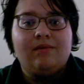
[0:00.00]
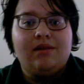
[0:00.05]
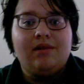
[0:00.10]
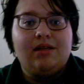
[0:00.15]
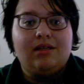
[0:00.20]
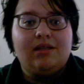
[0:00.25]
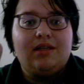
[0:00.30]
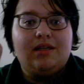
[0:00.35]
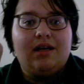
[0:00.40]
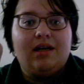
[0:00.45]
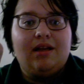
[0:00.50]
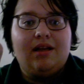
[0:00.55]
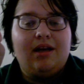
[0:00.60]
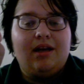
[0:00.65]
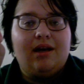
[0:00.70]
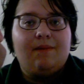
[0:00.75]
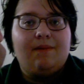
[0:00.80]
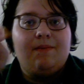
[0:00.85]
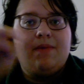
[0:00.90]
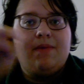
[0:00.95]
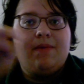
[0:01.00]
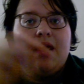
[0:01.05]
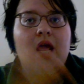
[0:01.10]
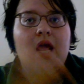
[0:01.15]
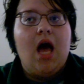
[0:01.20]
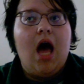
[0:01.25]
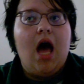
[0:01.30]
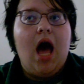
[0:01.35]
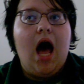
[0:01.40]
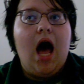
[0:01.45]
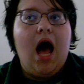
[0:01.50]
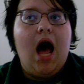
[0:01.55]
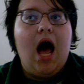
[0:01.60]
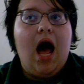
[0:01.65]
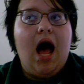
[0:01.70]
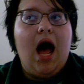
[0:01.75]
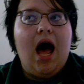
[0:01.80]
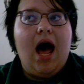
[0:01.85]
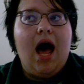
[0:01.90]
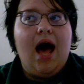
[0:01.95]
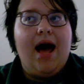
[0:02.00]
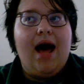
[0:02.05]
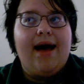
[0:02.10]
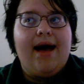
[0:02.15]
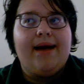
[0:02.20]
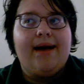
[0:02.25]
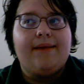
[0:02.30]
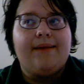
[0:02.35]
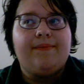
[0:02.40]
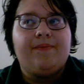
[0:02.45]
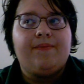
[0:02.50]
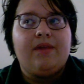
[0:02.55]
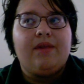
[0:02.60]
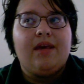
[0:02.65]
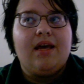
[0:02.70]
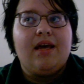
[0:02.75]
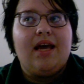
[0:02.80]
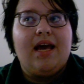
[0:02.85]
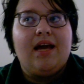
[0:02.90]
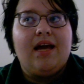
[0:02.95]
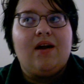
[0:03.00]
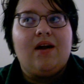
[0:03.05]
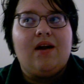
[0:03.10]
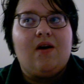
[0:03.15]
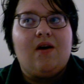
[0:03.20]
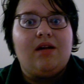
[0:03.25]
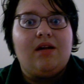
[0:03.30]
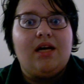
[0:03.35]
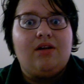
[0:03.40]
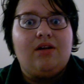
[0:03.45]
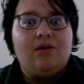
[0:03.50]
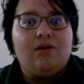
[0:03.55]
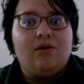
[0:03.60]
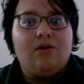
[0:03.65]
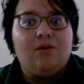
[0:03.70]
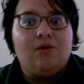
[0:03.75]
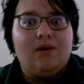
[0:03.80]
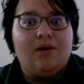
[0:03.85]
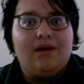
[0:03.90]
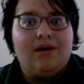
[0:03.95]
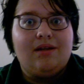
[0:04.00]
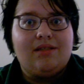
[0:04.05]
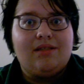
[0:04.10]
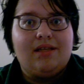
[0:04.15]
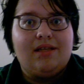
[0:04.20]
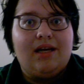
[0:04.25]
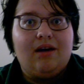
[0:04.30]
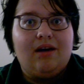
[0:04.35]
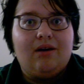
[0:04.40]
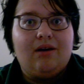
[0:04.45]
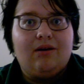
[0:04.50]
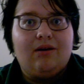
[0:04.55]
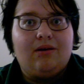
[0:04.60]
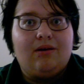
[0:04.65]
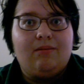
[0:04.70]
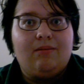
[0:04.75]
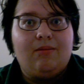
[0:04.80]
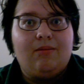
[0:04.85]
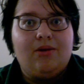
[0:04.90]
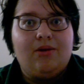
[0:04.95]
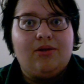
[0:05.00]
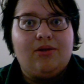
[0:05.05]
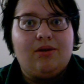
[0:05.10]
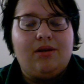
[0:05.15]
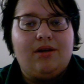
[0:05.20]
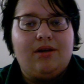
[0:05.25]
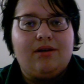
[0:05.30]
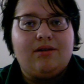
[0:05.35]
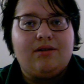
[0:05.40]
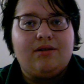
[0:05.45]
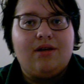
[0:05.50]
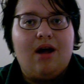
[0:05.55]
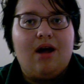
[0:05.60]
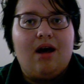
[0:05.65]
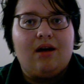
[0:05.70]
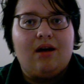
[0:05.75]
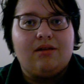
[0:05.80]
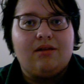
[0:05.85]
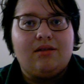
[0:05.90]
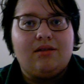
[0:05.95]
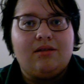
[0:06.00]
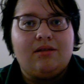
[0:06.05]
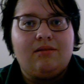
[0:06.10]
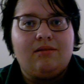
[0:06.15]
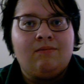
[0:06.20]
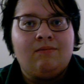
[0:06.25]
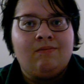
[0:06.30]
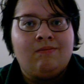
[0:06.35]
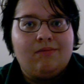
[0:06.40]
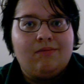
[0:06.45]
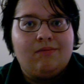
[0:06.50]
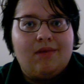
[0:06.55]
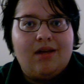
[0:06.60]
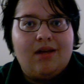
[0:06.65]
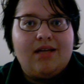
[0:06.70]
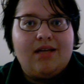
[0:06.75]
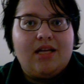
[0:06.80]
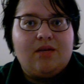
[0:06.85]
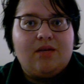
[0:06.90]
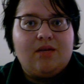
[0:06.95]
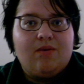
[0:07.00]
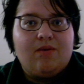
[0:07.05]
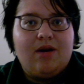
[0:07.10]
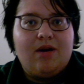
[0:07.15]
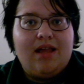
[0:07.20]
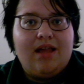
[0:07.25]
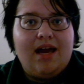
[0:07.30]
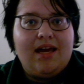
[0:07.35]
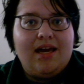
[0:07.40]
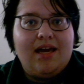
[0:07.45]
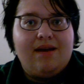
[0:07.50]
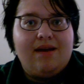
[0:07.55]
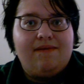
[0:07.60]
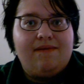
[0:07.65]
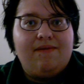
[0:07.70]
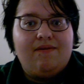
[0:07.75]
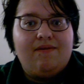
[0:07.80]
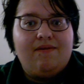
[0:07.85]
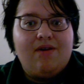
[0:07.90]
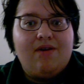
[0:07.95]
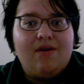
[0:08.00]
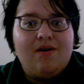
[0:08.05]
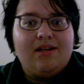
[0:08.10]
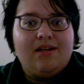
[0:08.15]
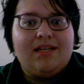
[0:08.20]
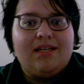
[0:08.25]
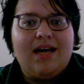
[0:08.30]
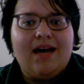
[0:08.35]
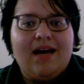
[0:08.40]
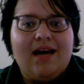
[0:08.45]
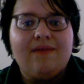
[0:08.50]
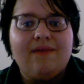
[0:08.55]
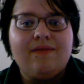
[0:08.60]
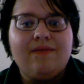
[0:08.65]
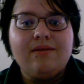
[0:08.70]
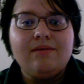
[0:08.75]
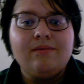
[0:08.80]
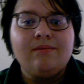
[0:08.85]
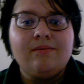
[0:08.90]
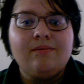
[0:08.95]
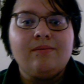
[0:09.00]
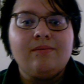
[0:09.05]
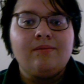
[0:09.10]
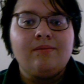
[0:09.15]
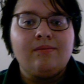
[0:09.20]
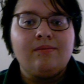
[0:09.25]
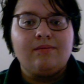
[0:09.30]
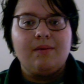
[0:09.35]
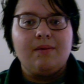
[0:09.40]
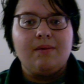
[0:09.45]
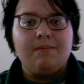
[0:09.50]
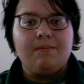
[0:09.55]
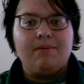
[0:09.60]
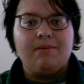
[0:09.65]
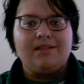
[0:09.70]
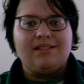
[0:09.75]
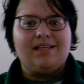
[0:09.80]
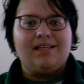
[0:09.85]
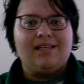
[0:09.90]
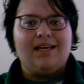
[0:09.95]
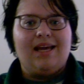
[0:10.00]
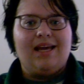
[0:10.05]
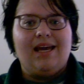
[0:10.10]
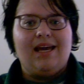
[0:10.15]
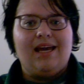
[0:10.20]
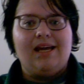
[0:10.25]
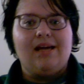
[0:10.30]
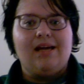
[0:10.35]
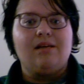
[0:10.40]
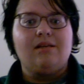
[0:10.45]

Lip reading: down there. And all I do is sing girl musical theater songs because that's what I like. And if you've noticed, I've been singing